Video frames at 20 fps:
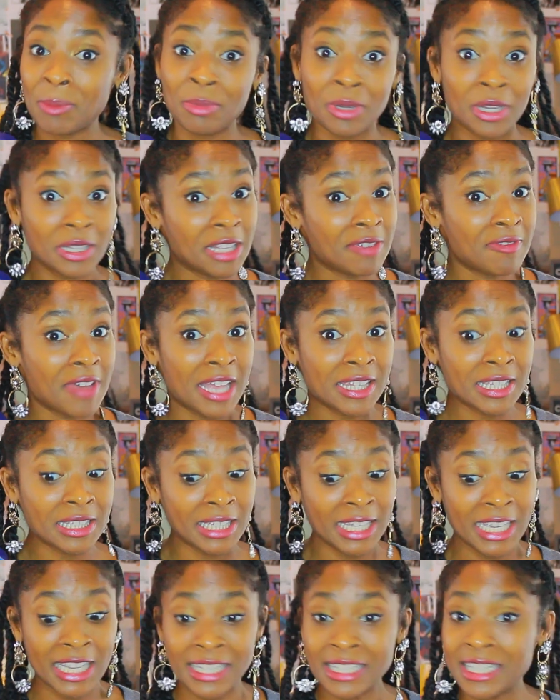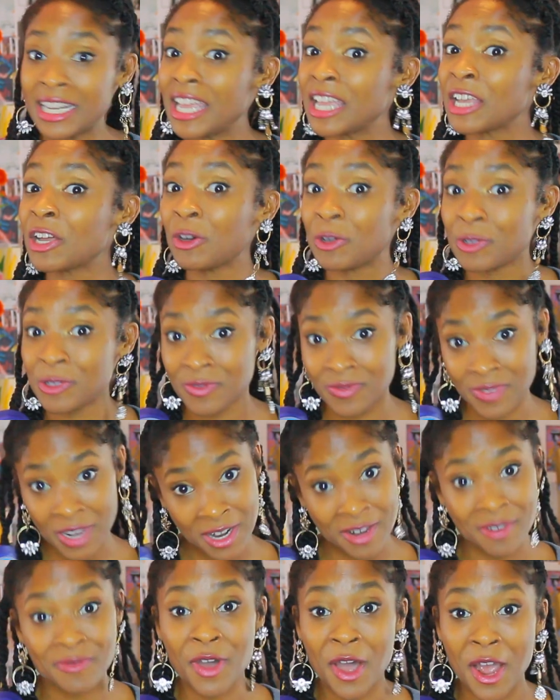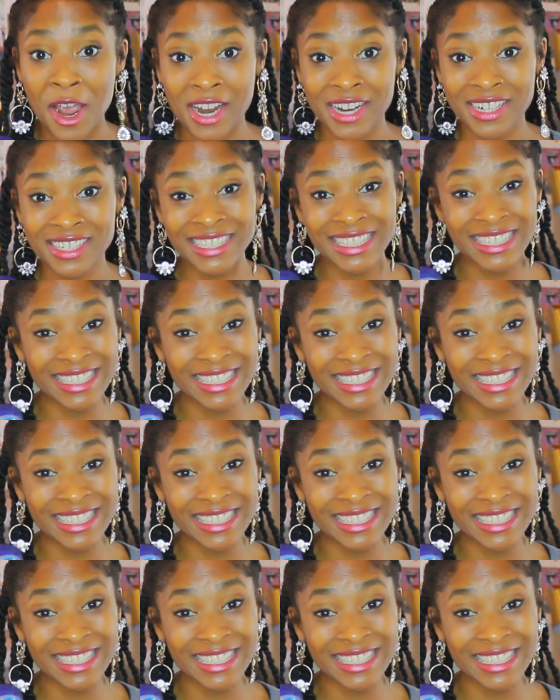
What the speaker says: pull out the Vaseline. It goes very far.